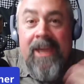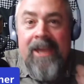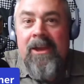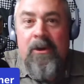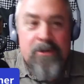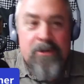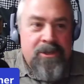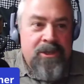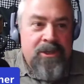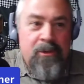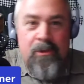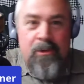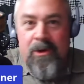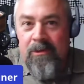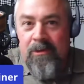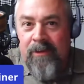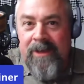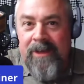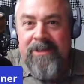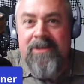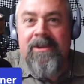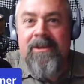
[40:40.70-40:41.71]
goes to the World
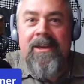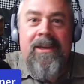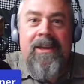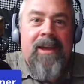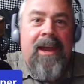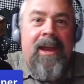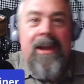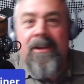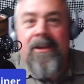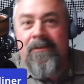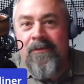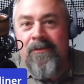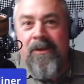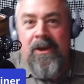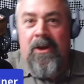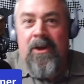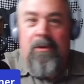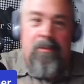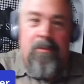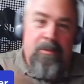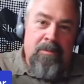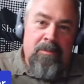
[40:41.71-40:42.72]
Wrestling kind of,
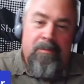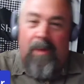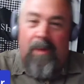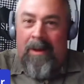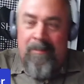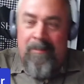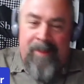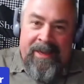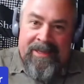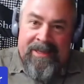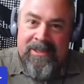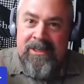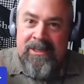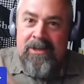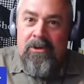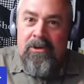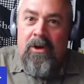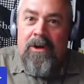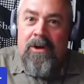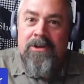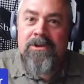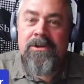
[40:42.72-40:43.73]
bombastic,
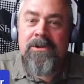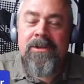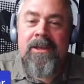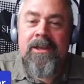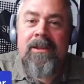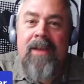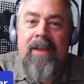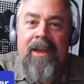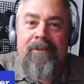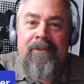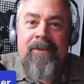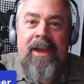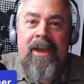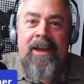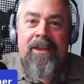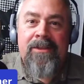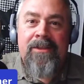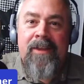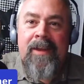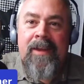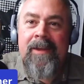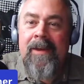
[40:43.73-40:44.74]
larger than life kind
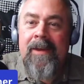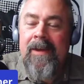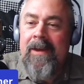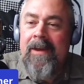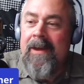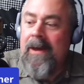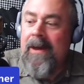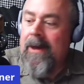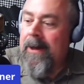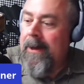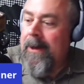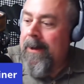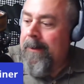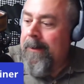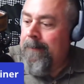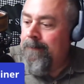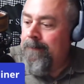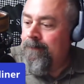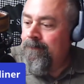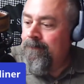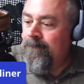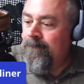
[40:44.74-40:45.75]
of thing. I